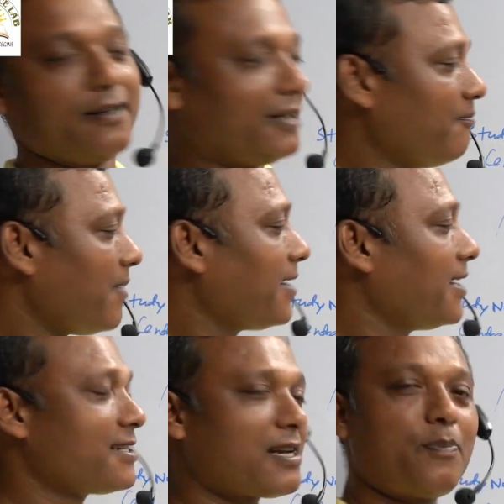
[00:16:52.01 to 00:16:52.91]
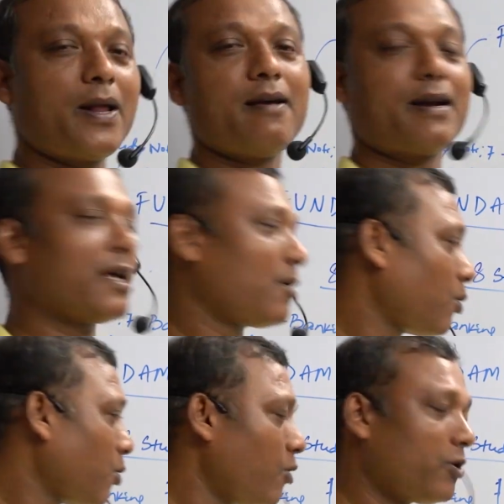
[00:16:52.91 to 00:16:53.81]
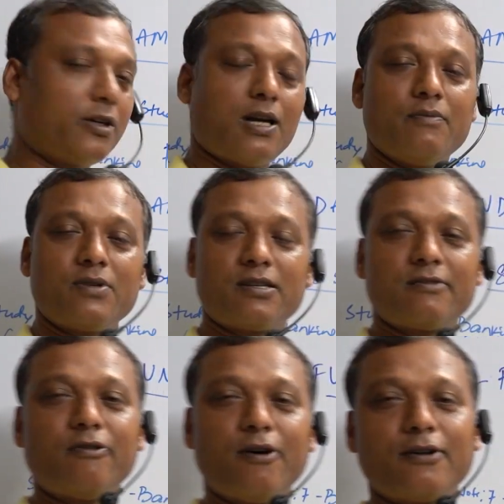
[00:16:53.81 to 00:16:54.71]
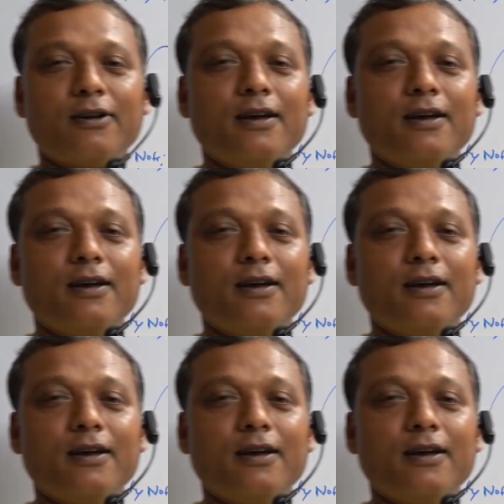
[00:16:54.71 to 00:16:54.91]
Demand and supply are the core terms for